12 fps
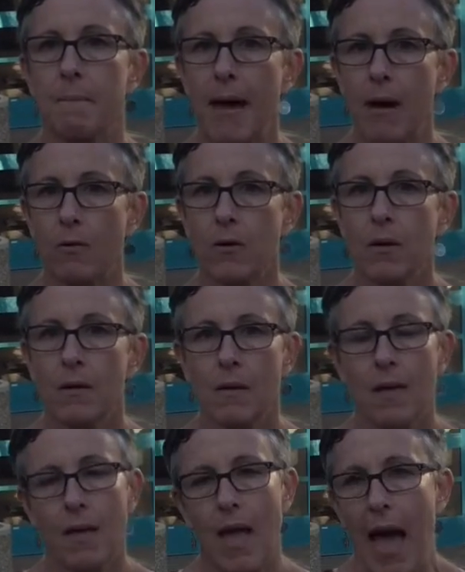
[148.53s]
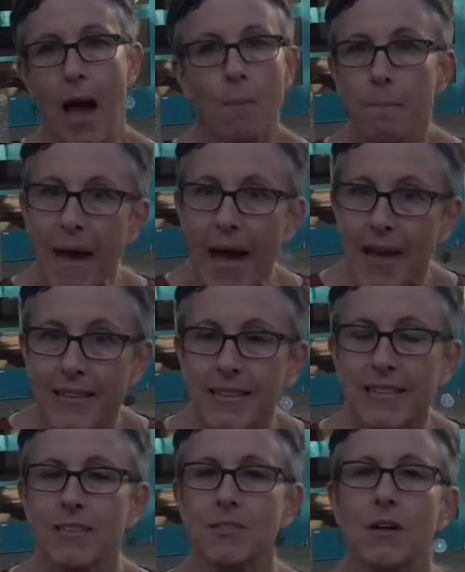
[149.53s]
about how bad
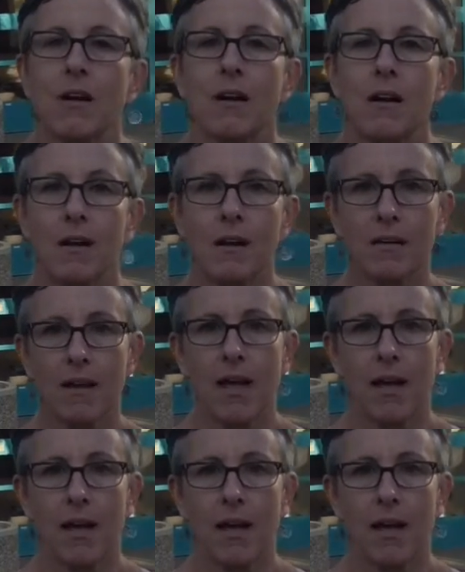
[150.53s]
things are,